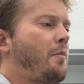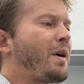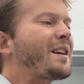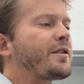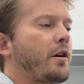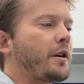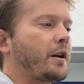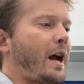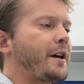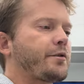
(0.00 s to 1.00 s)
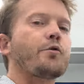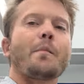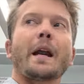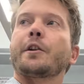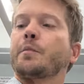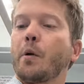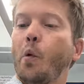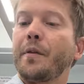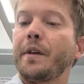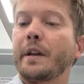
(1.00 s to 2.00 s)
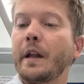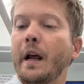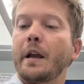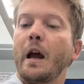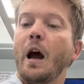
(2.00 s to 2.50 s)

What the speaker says: based on classroom management, one thing that I